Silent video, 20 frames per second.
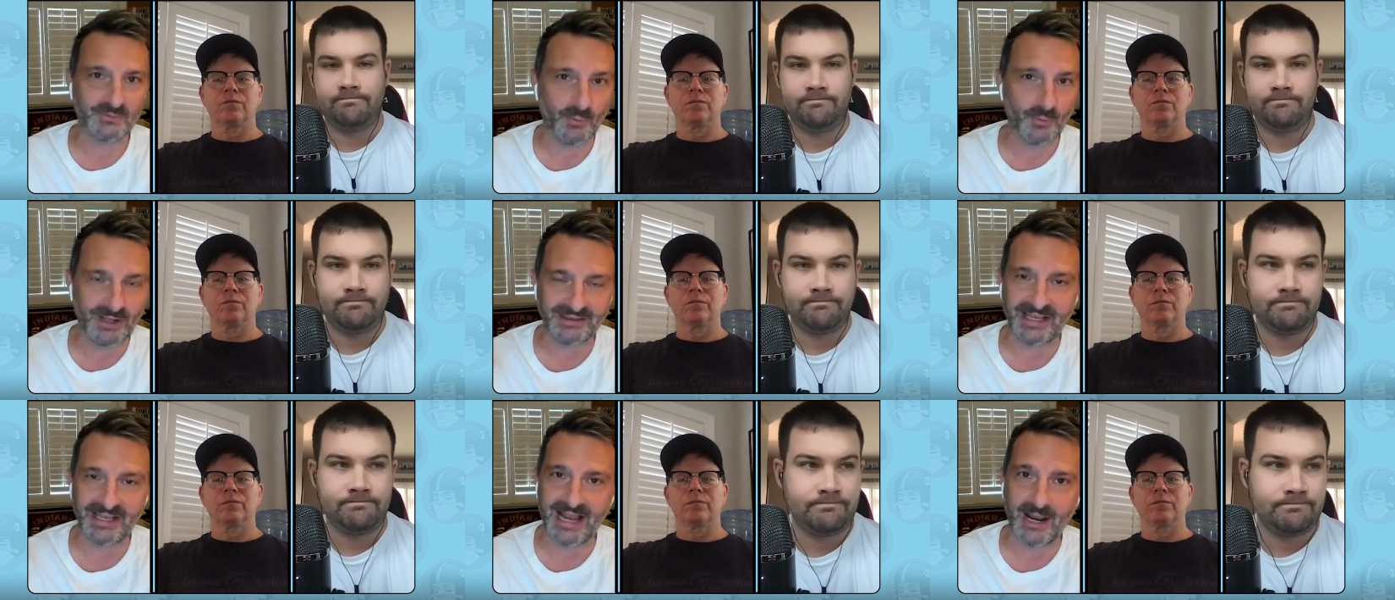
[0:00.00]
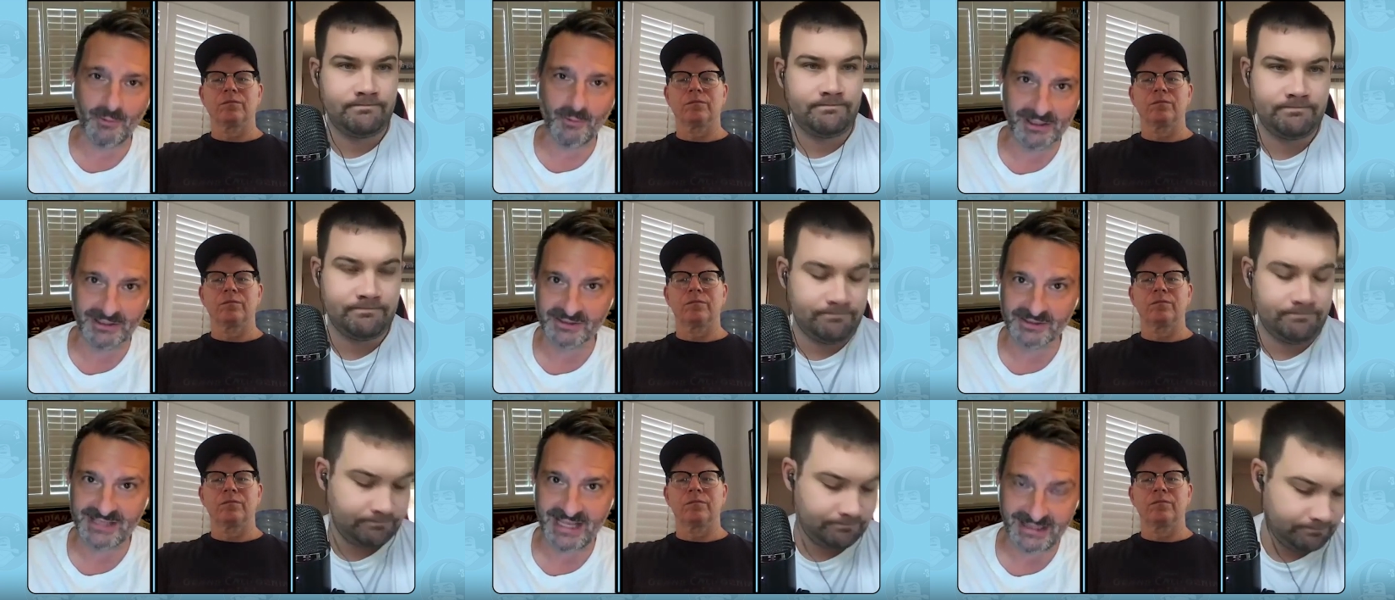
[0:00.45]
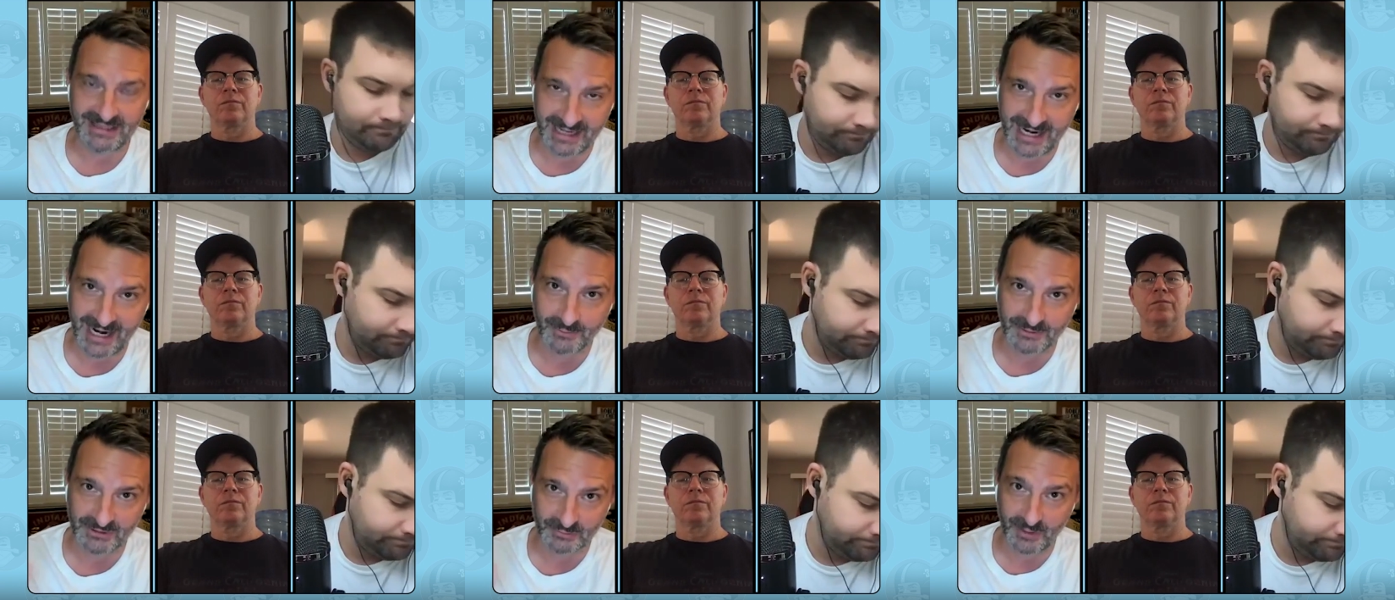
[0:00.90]
Speaker 1: One thing I will say
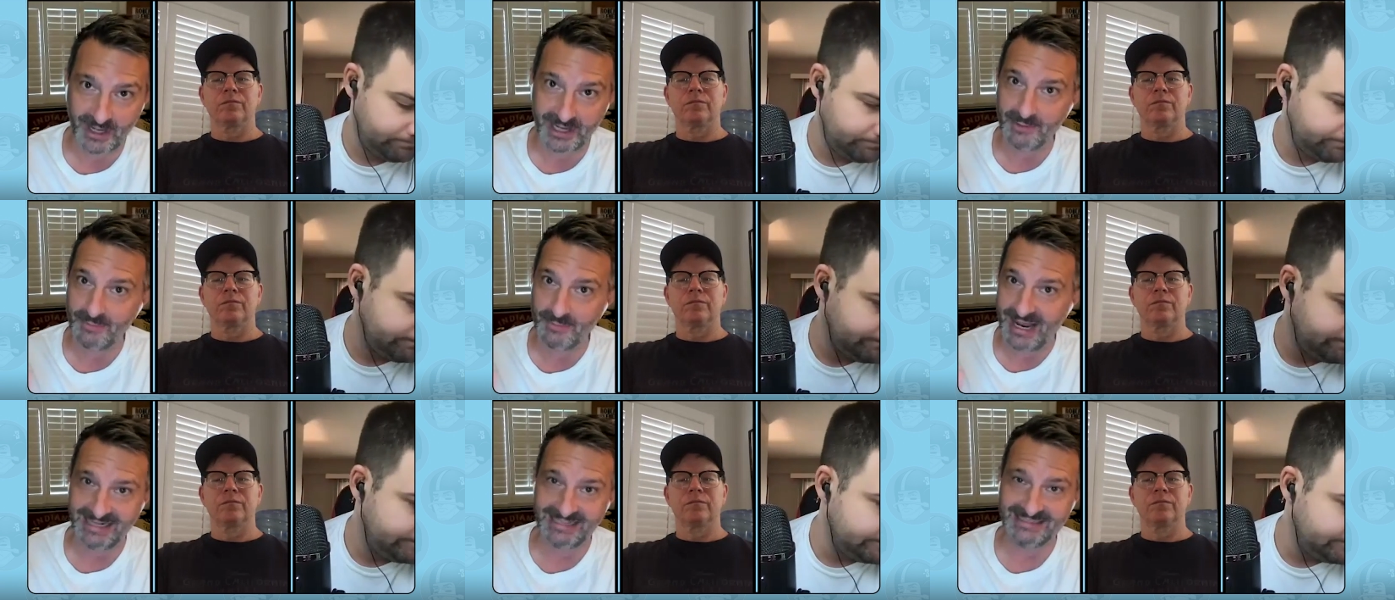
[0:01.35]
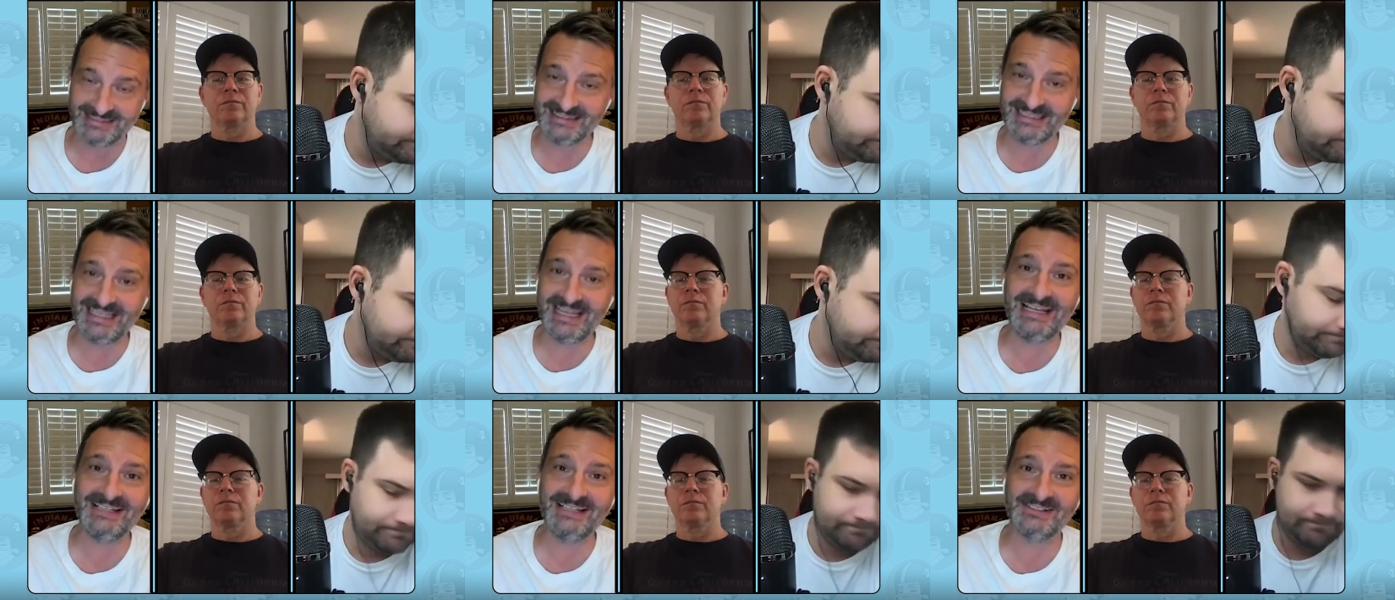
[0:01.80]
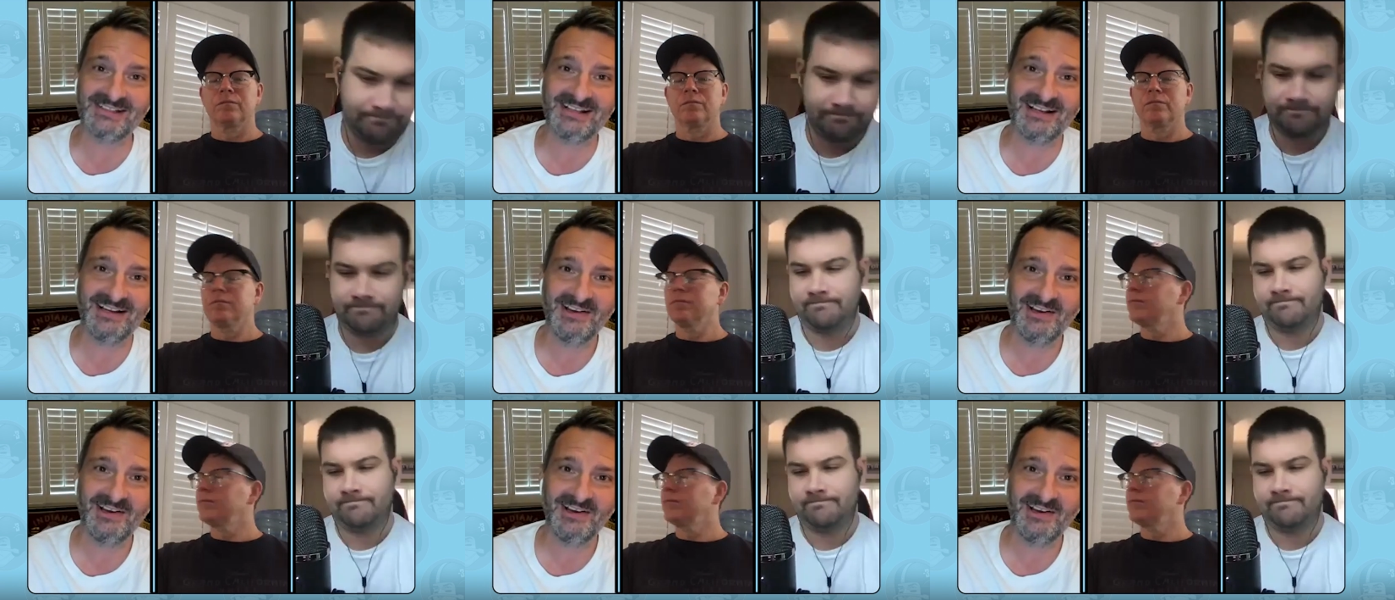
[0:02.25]
that I was right about, at least